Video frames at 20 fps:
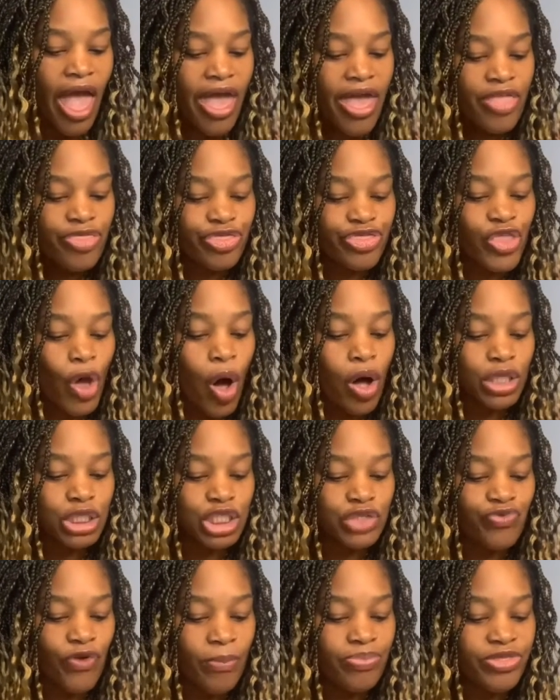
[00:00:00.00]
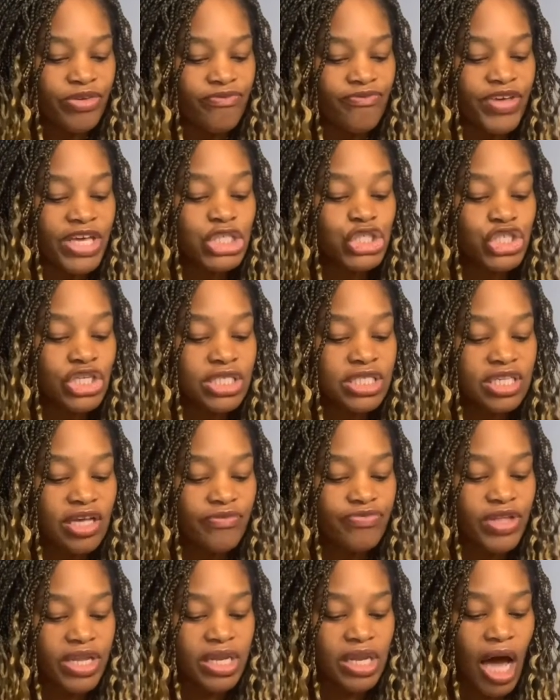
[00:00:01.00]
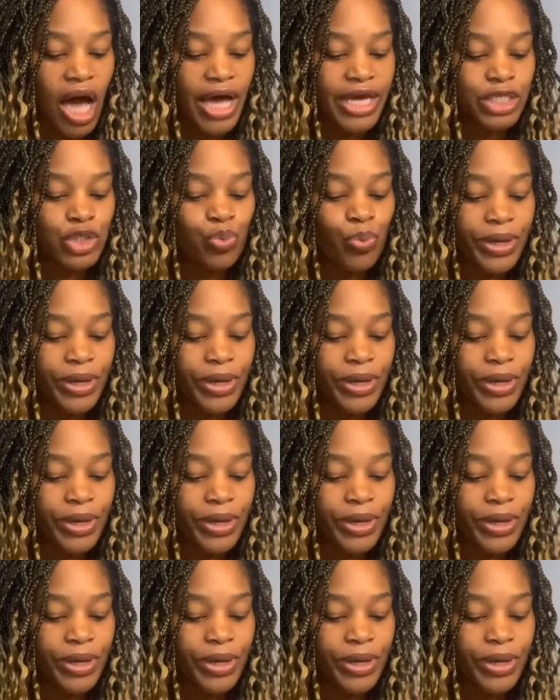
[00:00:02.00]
In thoughts from the visions of the night,